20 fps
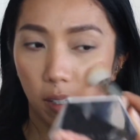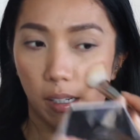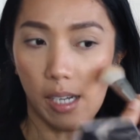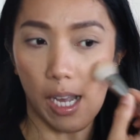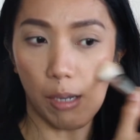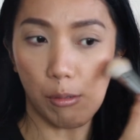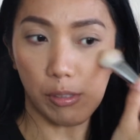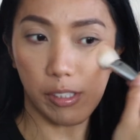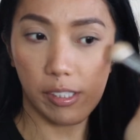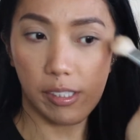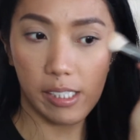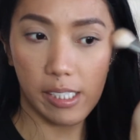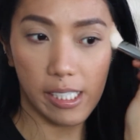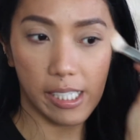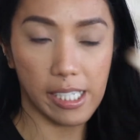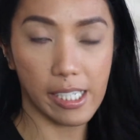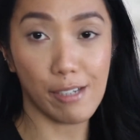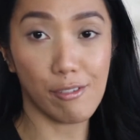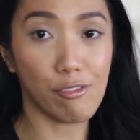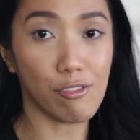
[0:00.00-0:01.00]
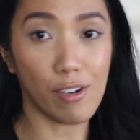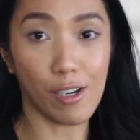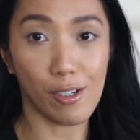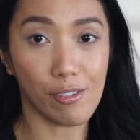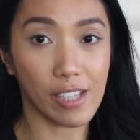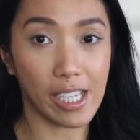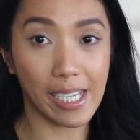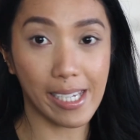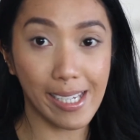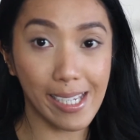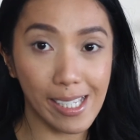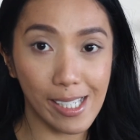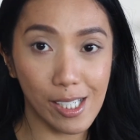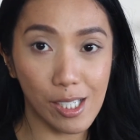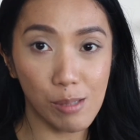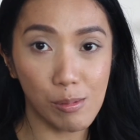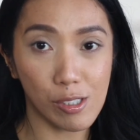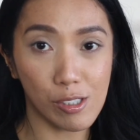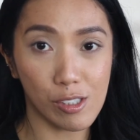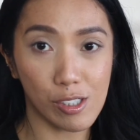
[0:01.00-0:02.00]
I was sitting in front of the
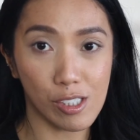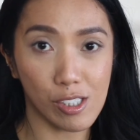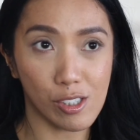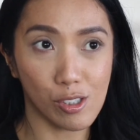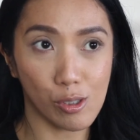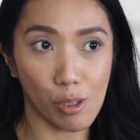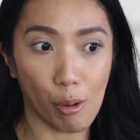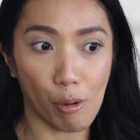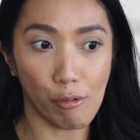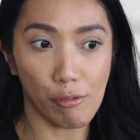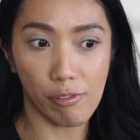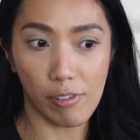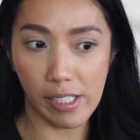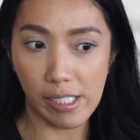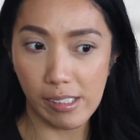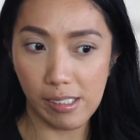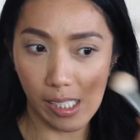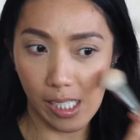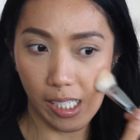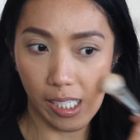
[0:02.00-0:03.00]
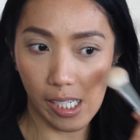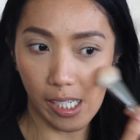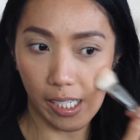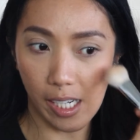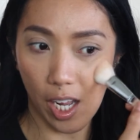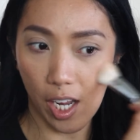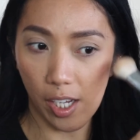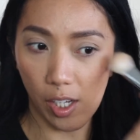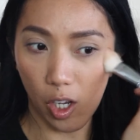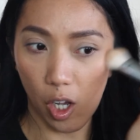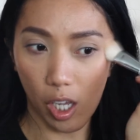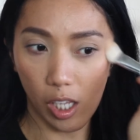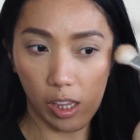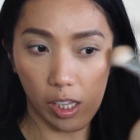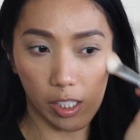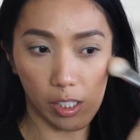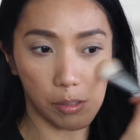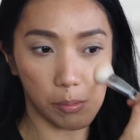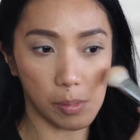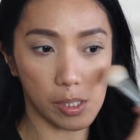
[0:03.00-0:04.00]
heater because it's so freezing, and I got a
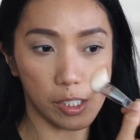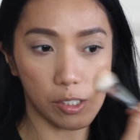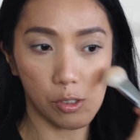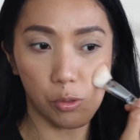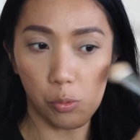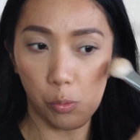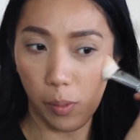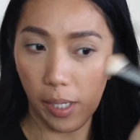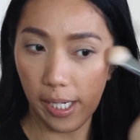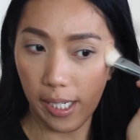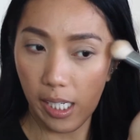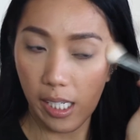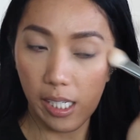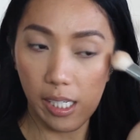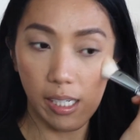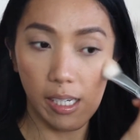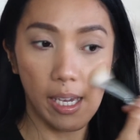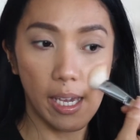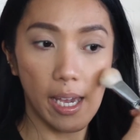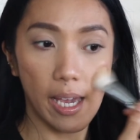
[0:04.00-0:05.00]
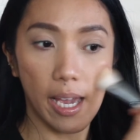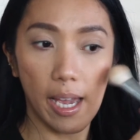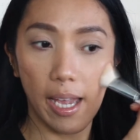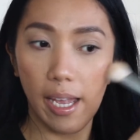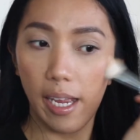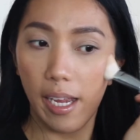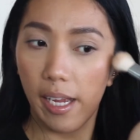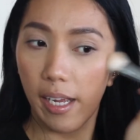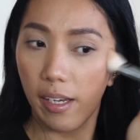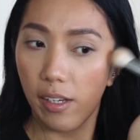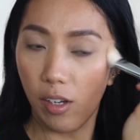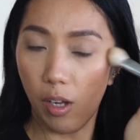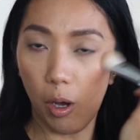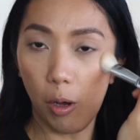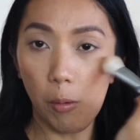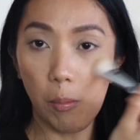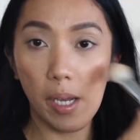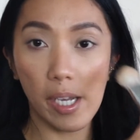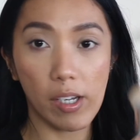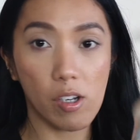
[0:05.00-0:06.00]
little bit sweaty, and
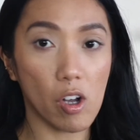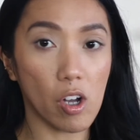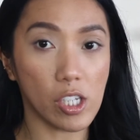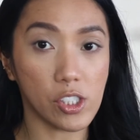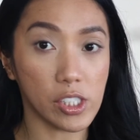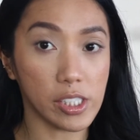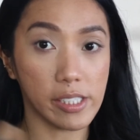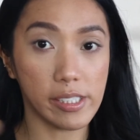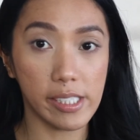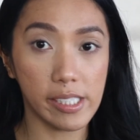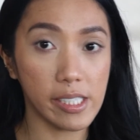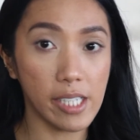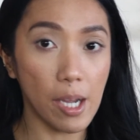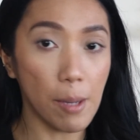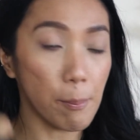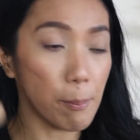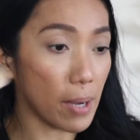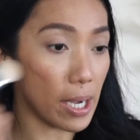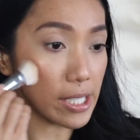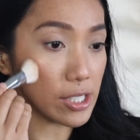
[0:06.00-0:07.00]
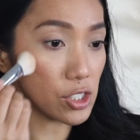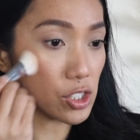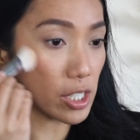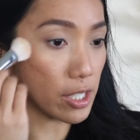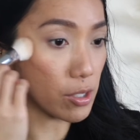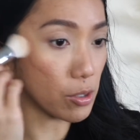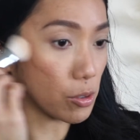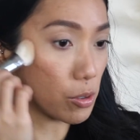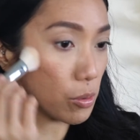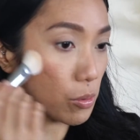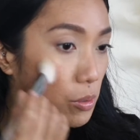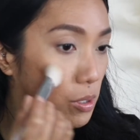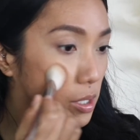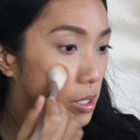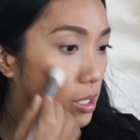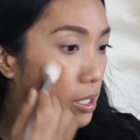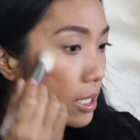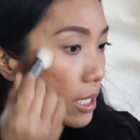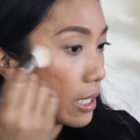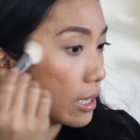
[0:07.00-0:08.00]
oh my gosh, it did not budge at all.
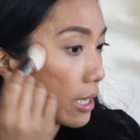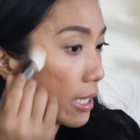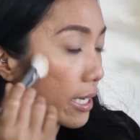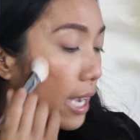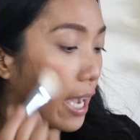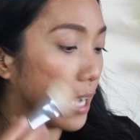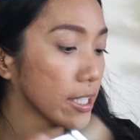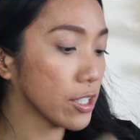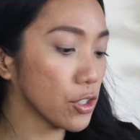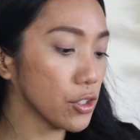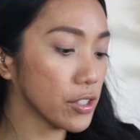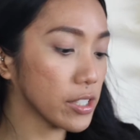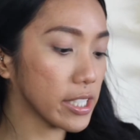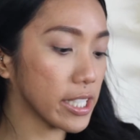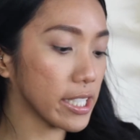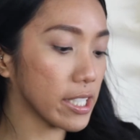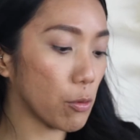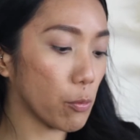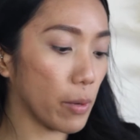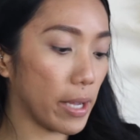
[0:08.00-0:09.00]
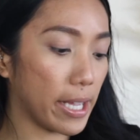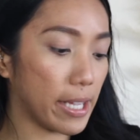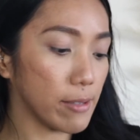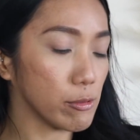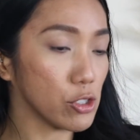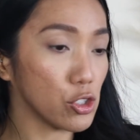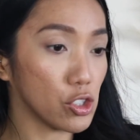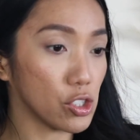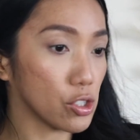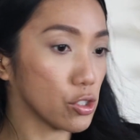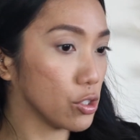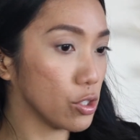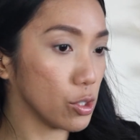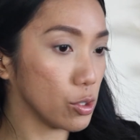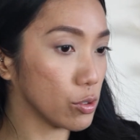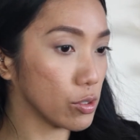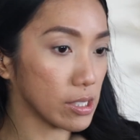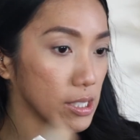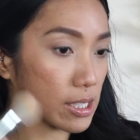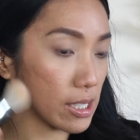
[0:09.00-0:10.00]
Like, I could get away with just
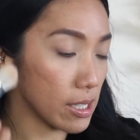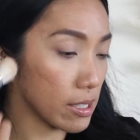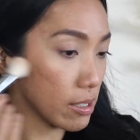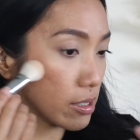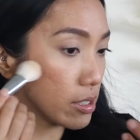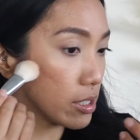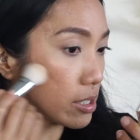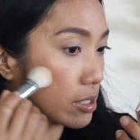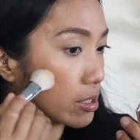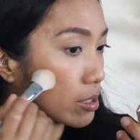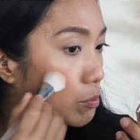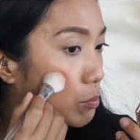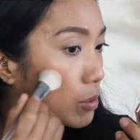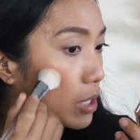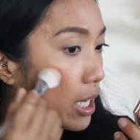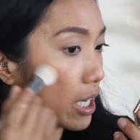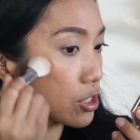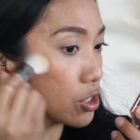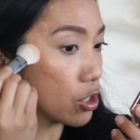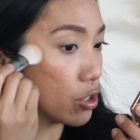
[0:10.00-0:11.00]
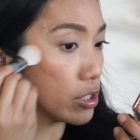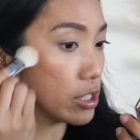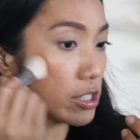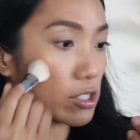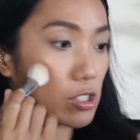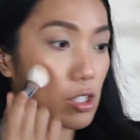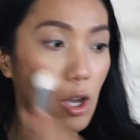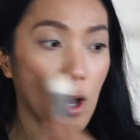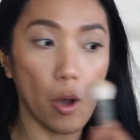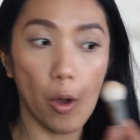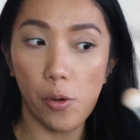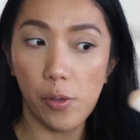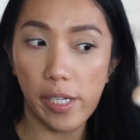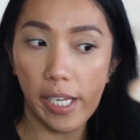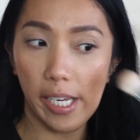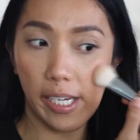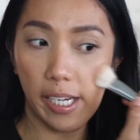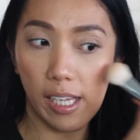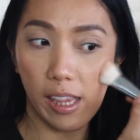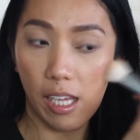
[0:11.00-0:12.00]
using this blush on its own,
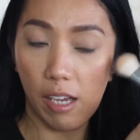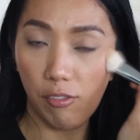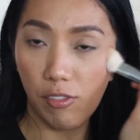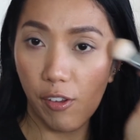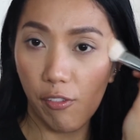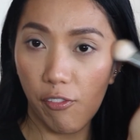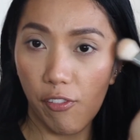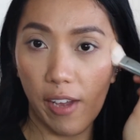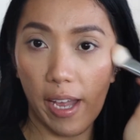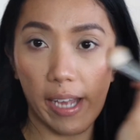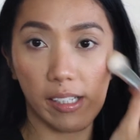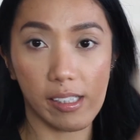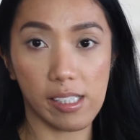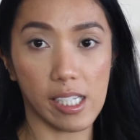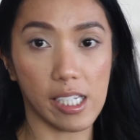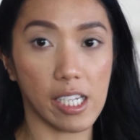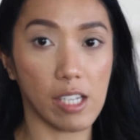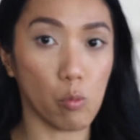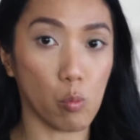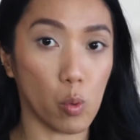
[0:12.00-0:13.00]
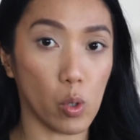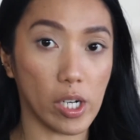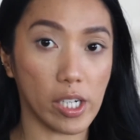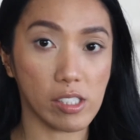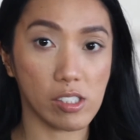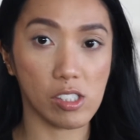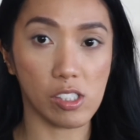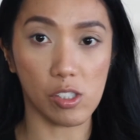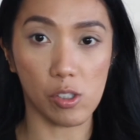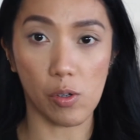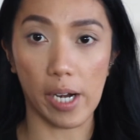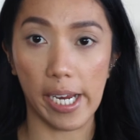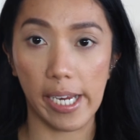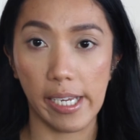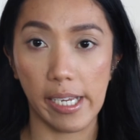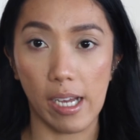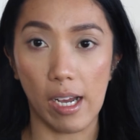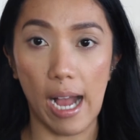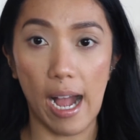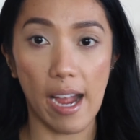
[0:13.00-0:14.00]
and I love the fact that it works great
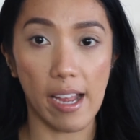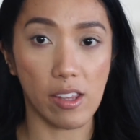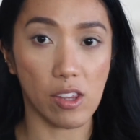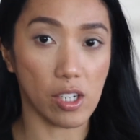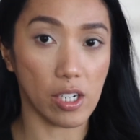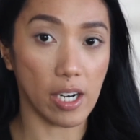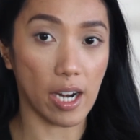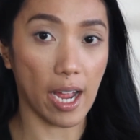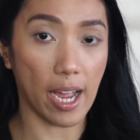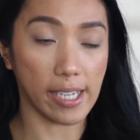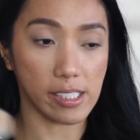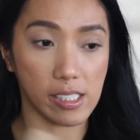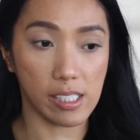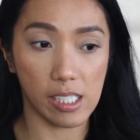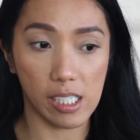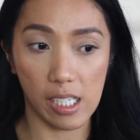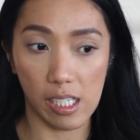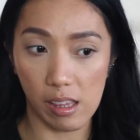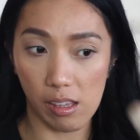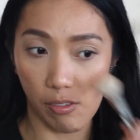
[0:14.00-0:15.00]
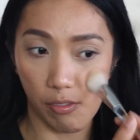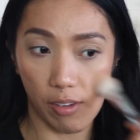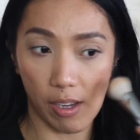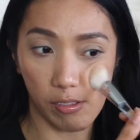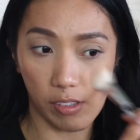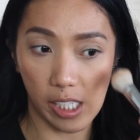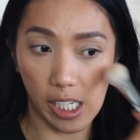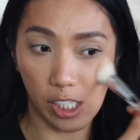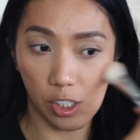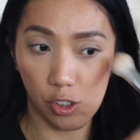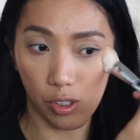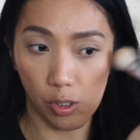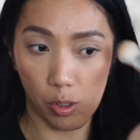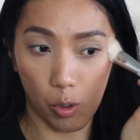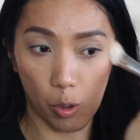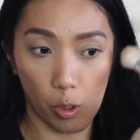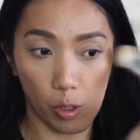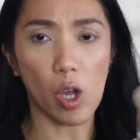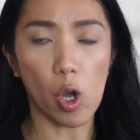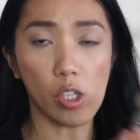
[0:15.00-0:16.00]
either underneath the foundation
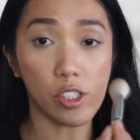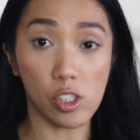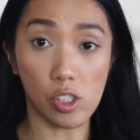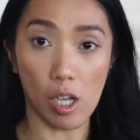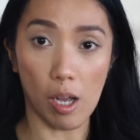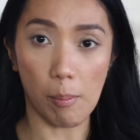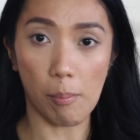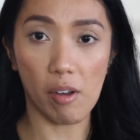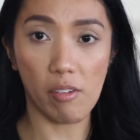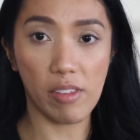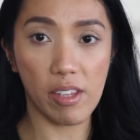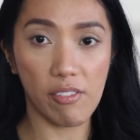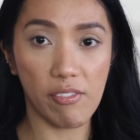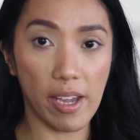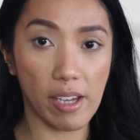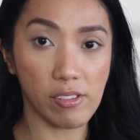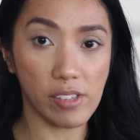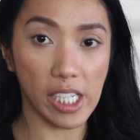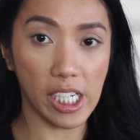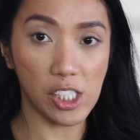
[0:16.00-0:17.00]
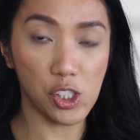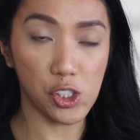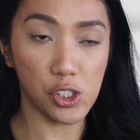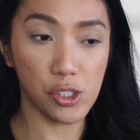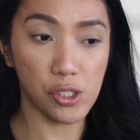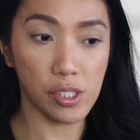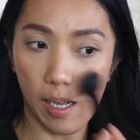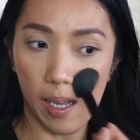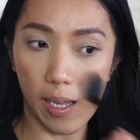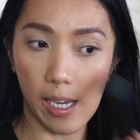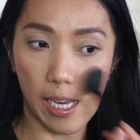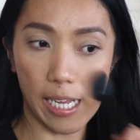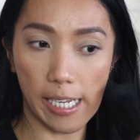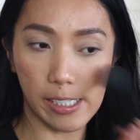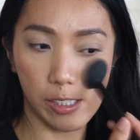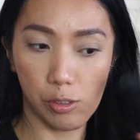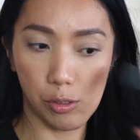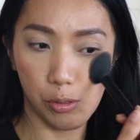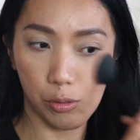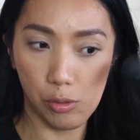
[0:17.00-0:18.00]
or on top of the foundation.
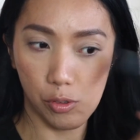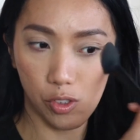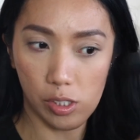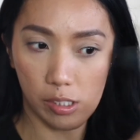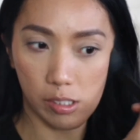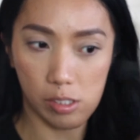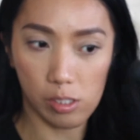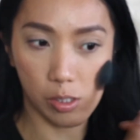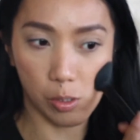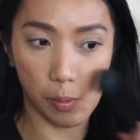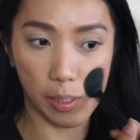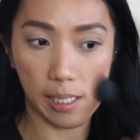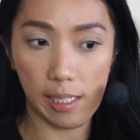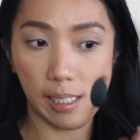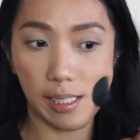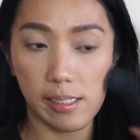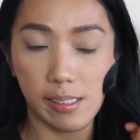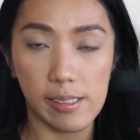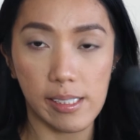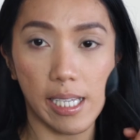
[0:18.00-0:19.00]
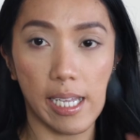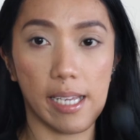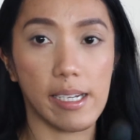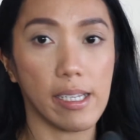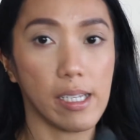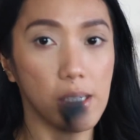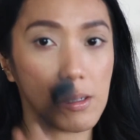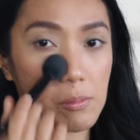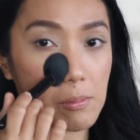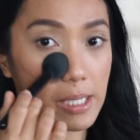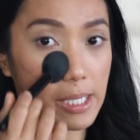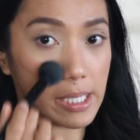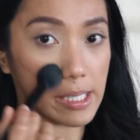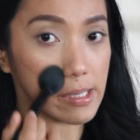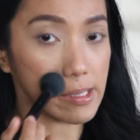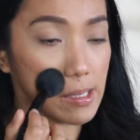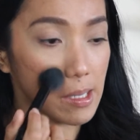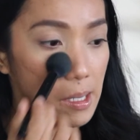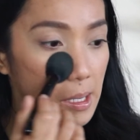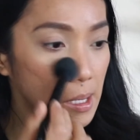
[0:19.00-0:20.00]
like to just quickly set it with
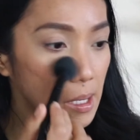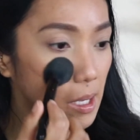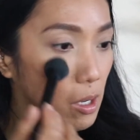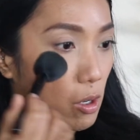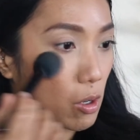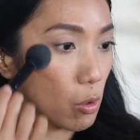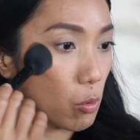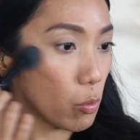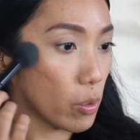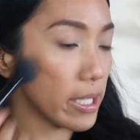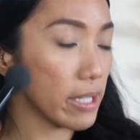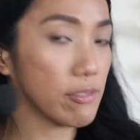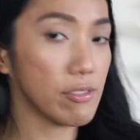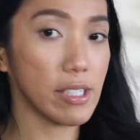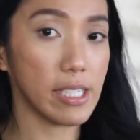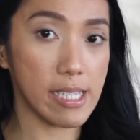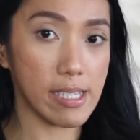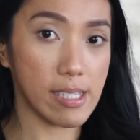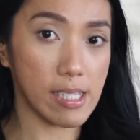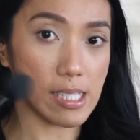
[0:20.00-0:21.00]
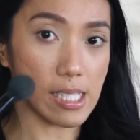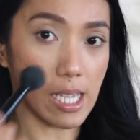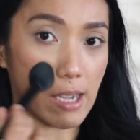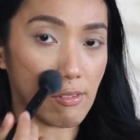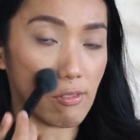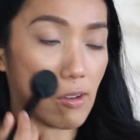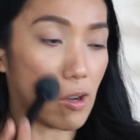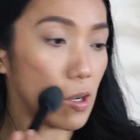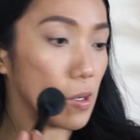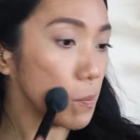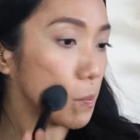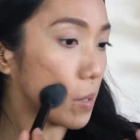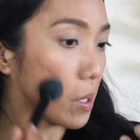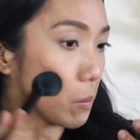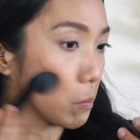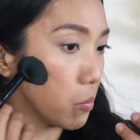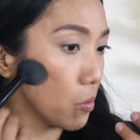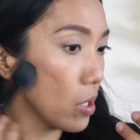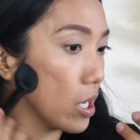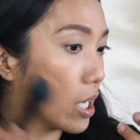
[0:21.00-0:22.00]
whatever is left on my
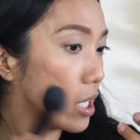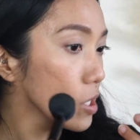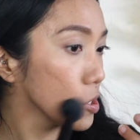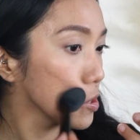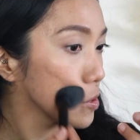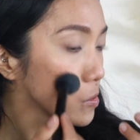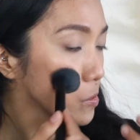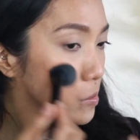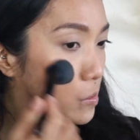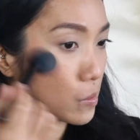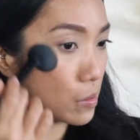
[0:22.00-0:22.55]
brush.